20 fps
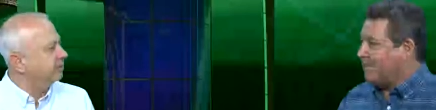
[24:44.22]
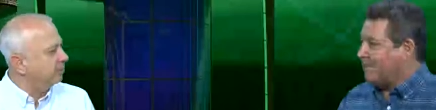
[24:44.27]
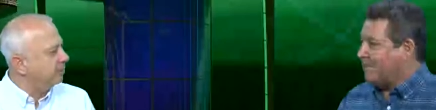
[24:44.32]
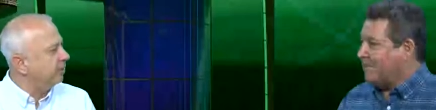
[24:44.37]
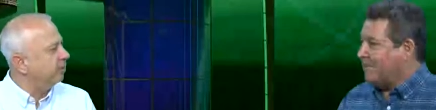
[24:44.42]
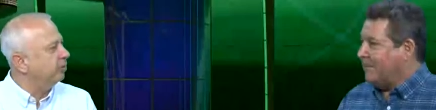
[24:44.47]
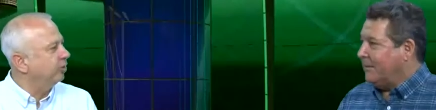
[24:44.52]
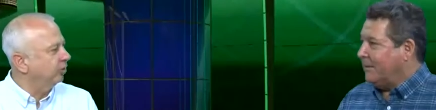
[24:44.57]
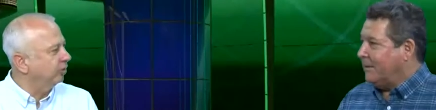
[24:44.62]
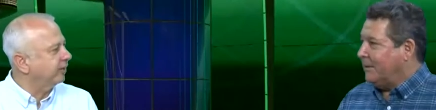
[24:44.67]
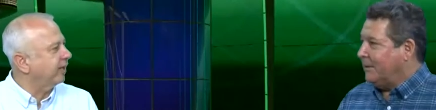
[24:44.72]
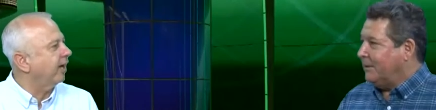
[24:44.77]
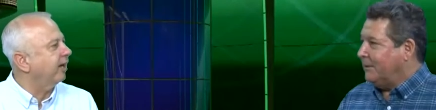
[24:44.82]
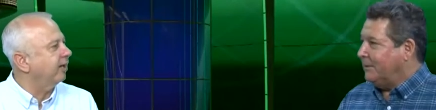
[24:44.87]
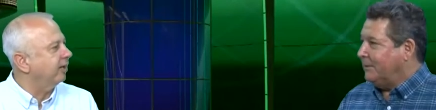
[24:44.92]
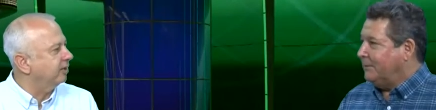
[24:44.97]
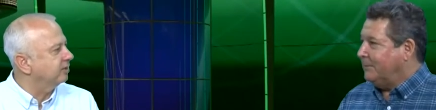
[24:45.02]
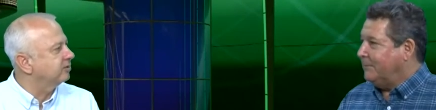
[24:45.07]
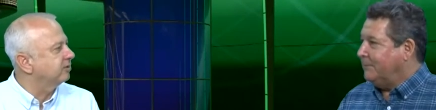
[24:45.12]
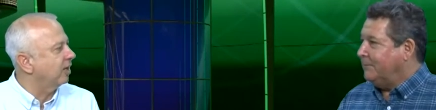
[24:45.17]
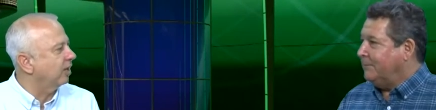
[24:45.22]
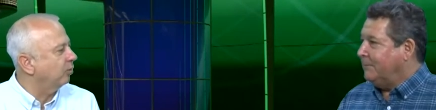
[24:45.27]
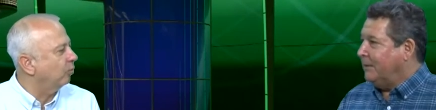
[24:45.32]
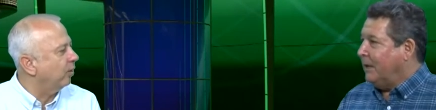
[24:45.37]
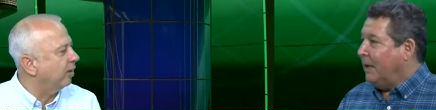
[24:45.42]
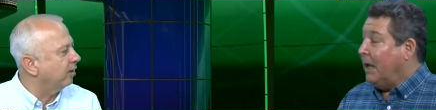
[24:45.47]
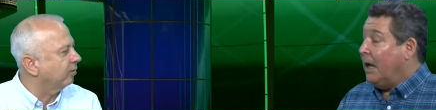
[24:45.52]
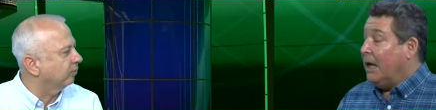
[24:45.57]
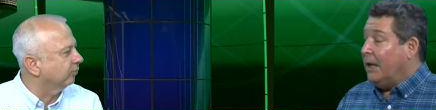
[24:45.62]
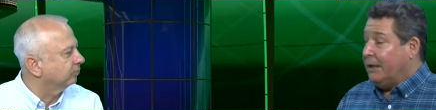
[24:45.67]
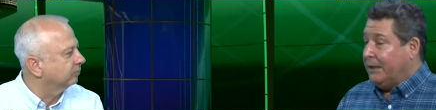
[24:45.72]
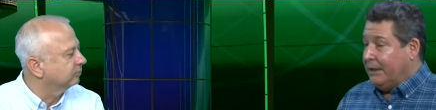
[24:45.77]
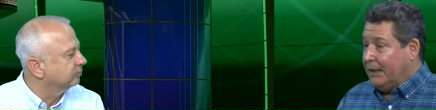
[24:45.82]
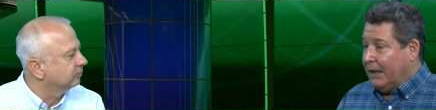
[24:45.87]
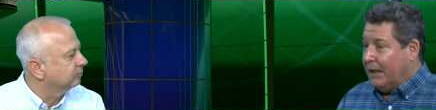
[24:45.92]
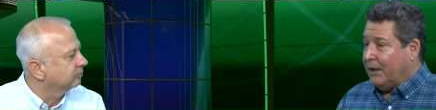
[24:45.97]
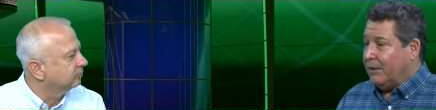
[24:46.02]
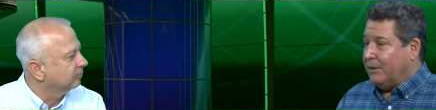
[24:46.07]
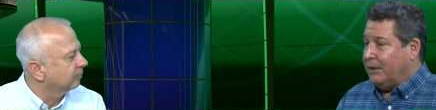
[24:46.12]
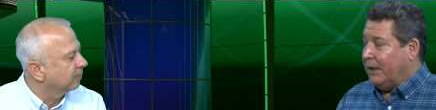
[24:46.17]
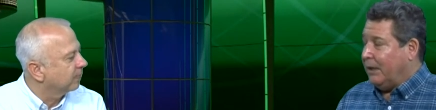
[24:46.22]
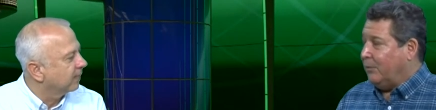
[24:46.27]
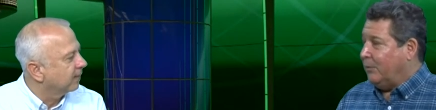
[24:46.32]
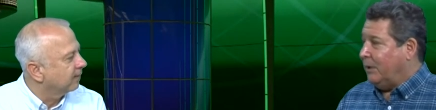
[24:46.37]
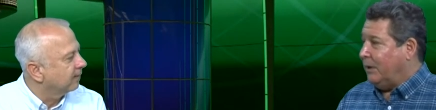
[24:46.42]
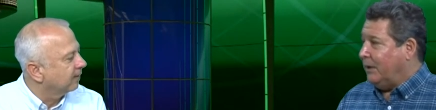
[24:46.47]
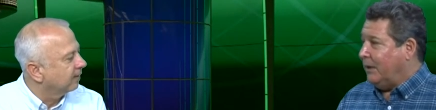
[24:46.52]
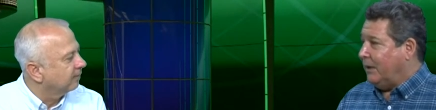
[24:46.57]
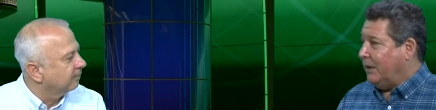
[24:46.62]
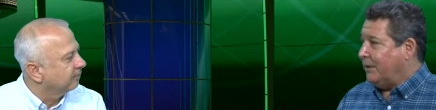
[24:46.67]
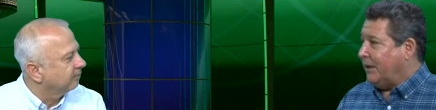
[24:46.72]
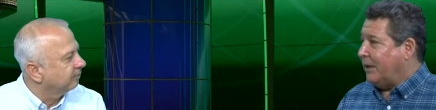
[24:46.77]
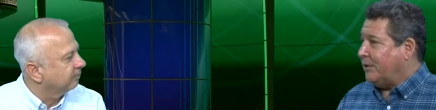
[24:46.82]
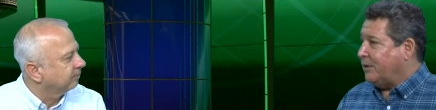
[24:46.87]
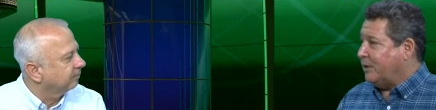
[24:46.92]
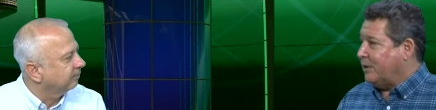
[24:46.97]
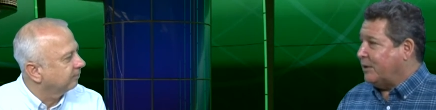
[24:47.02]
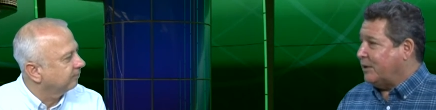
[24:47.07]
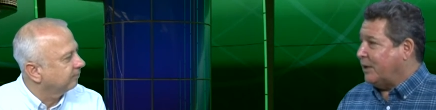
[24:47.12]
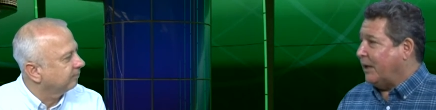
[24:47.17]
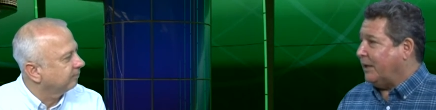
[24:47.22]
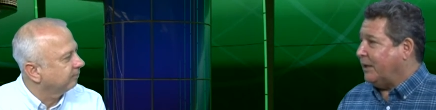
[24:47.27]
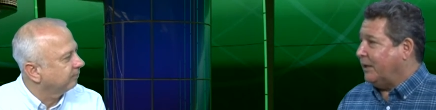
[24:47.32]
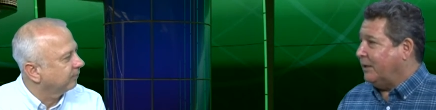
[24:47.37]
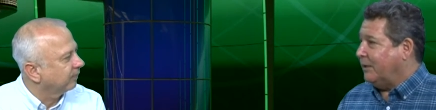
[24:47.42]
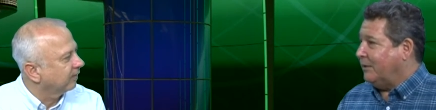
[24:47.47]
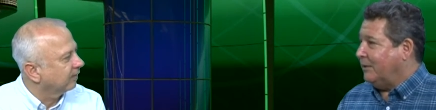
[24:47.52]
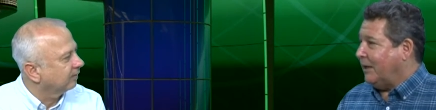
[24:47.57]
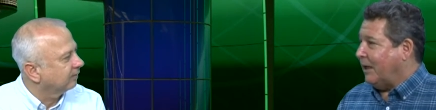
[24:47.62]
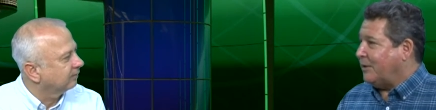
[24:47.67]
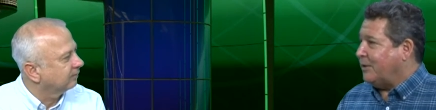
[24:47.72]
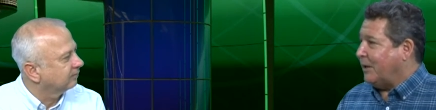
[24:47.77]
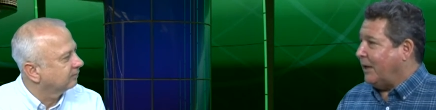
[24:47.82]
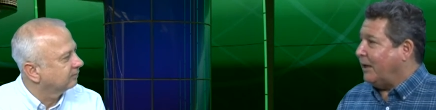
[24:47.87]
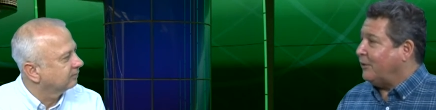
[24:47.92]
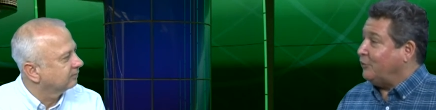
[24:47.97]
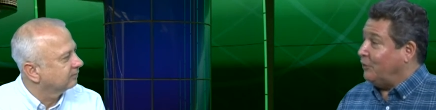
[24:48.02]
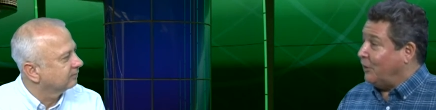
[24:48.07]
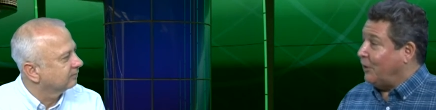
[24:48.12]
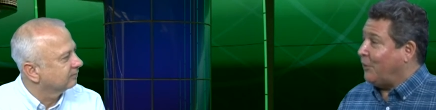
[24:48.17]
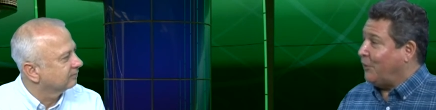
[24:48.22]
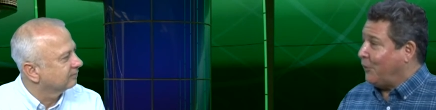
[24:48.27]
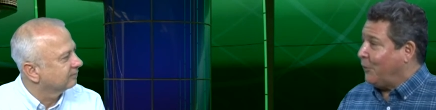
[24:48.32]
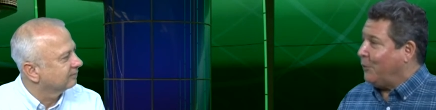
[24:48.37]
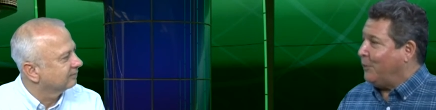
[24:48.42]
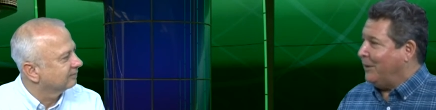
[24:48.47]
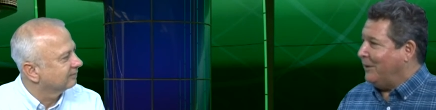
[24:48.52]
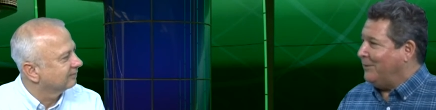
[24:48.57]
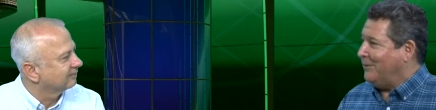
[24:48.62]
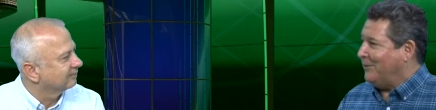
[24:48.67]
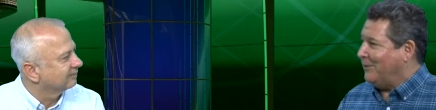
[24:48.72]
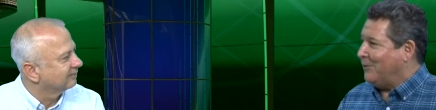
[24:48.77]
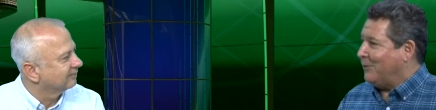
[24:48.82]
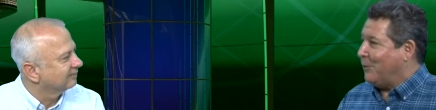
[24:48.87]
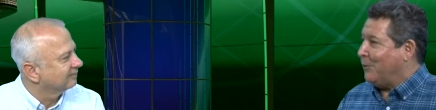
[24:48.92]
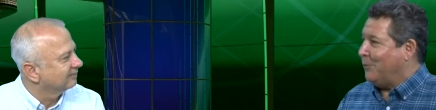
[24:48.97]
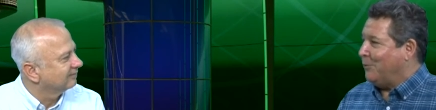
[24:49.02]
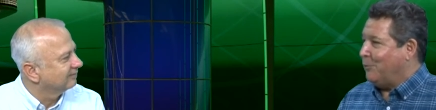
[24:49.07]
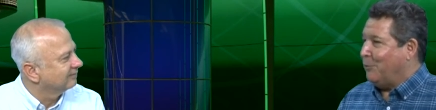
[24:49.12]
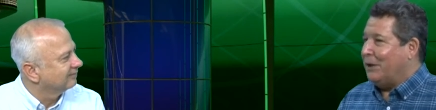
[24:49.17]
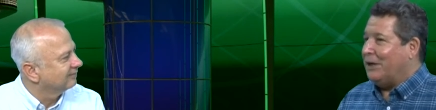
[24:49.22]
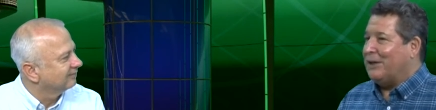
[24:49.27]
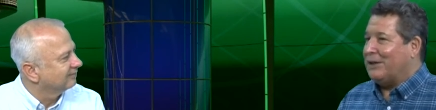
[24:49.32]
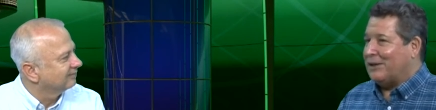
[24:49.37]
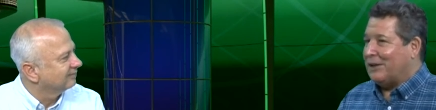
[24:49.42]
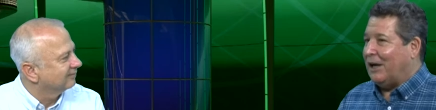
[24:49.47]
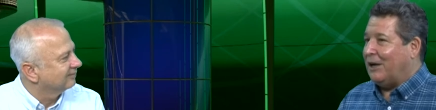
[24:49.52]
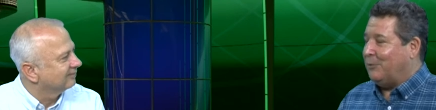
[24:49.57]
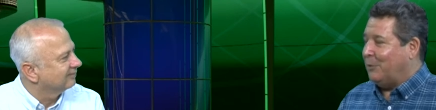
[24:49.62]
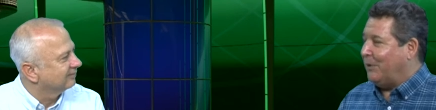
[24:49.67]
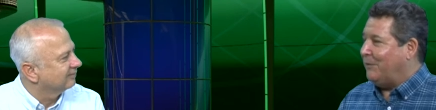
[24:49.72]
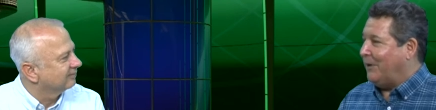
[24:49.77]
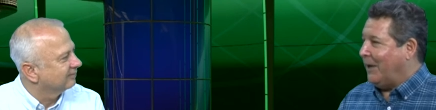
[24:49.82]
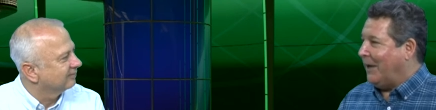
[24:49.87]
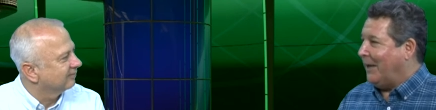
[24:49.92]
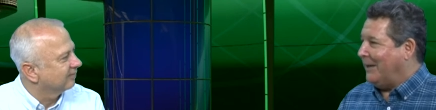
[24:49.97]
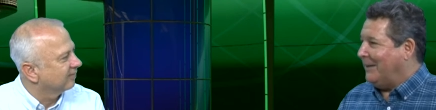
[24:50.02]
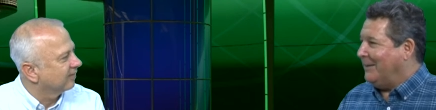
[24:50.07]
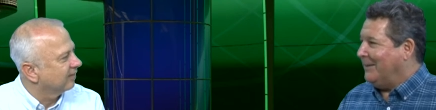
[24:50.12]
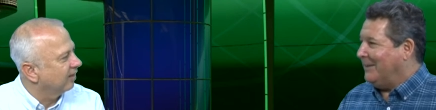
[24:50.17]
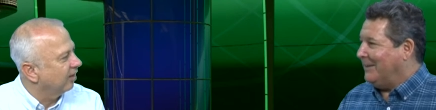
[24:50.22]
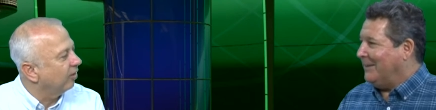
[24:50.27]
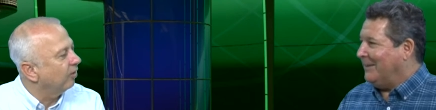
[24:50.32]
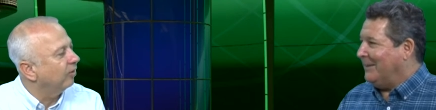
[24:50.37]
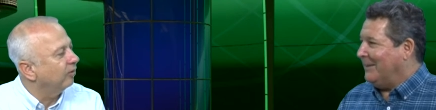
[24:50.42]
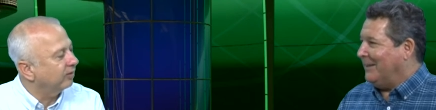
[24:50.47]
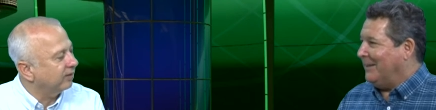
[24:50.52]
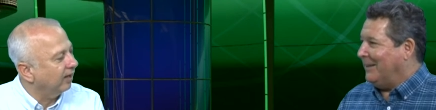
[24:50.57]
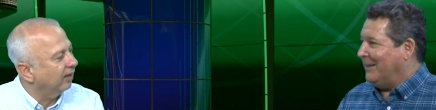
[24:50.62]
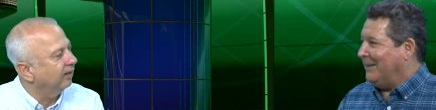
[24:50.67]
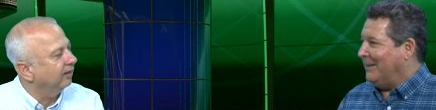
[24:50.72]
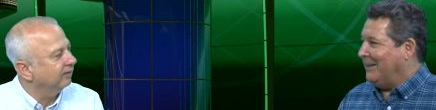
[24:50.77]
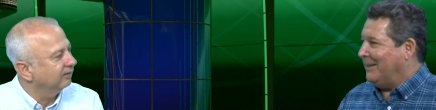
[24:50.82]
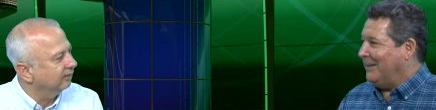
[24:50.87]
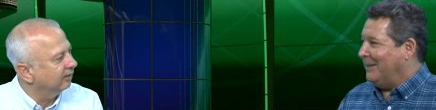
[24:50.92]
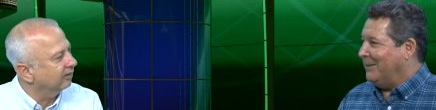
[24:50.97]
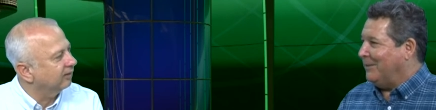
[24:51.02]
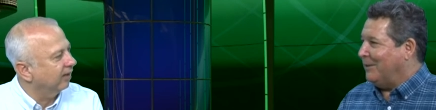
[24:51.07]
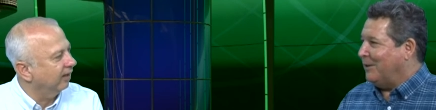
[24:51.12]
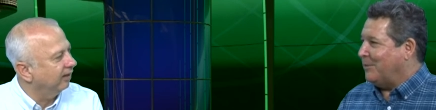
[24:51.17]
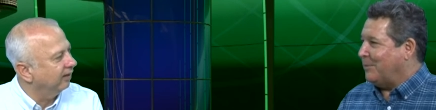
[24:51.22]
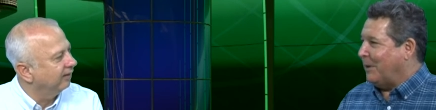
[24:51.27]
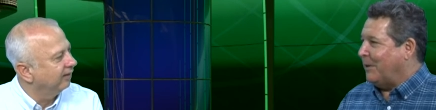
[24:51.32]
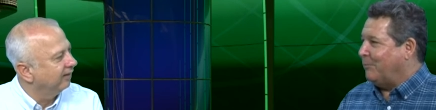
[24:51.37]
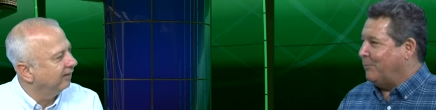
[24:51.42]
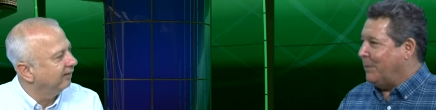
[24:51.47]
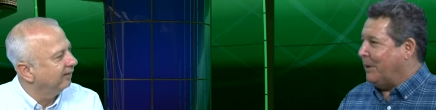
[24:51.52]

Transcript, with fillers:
Speaker 1: I mean, you look at it, it's done well.
Speaker 2: Yeah, yeah. We uh, that's the second. That's actually the third third redesign we've had.
Speaker 1: Oh, okay. And, okay. it's been